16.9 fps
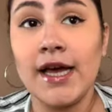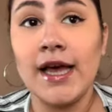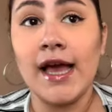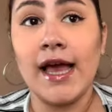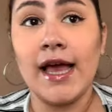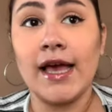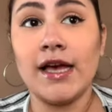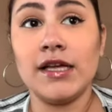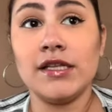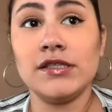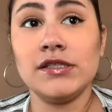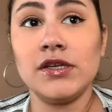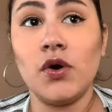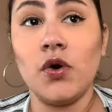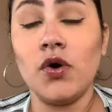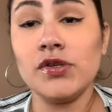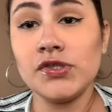And
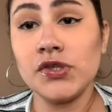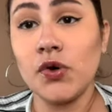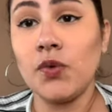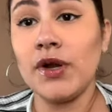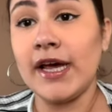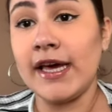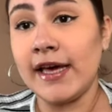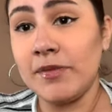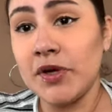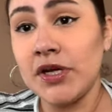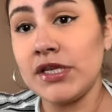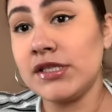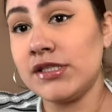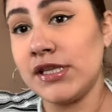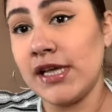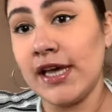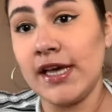also what I am going to
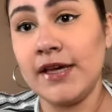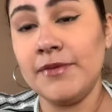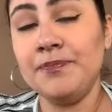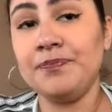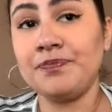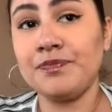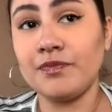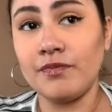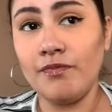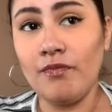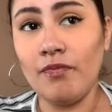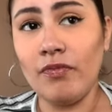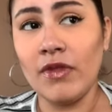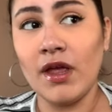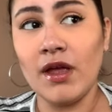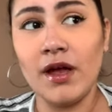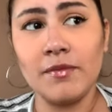say,
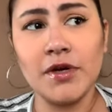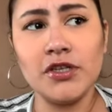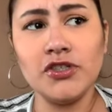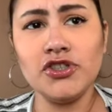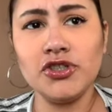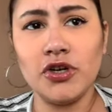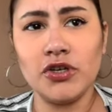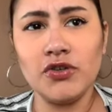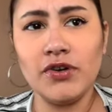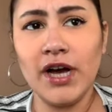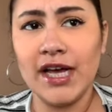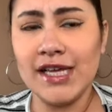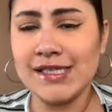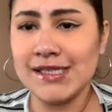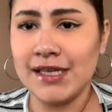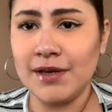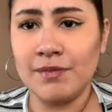I'm going to show you
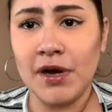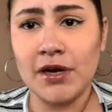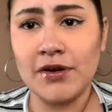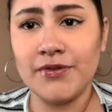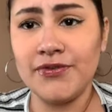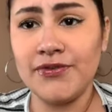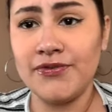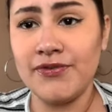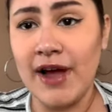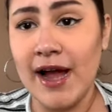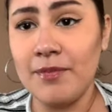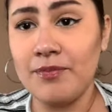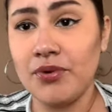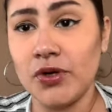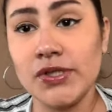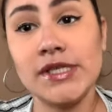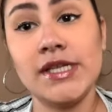guys the amount of fat,
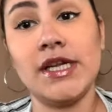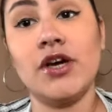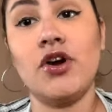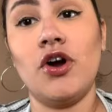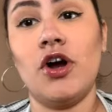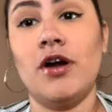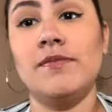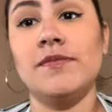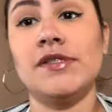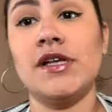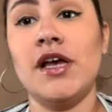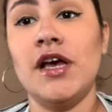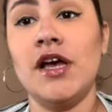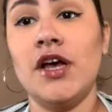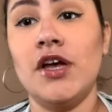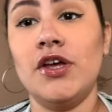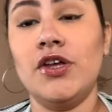protein, and carbs
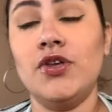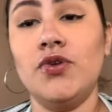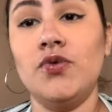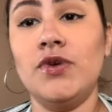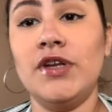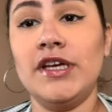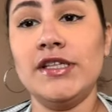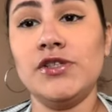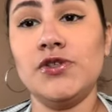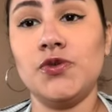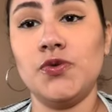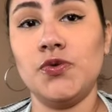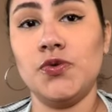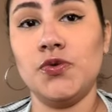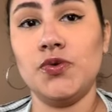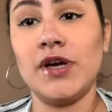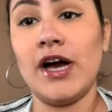you need
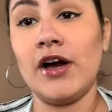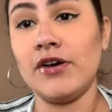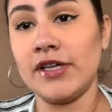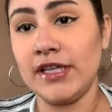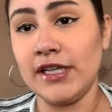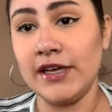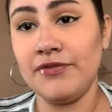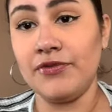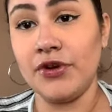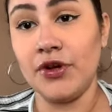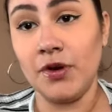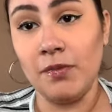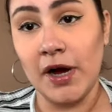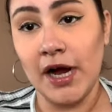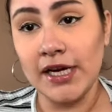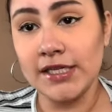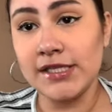to calculate for your
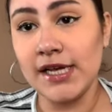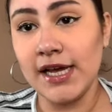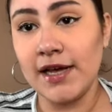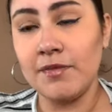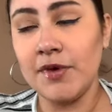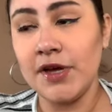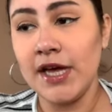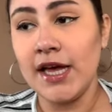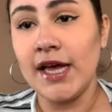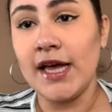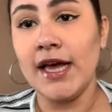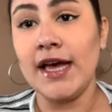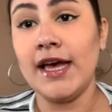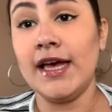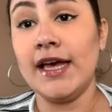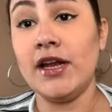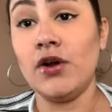body type.
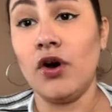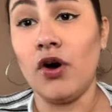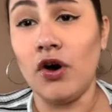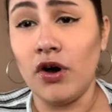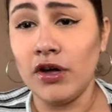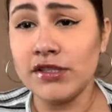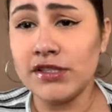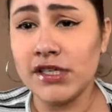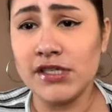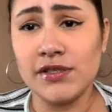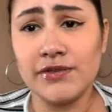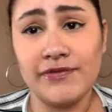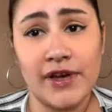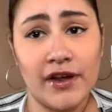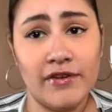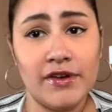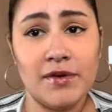It all does
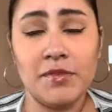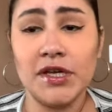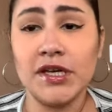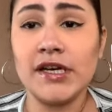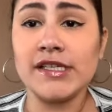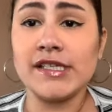vary because,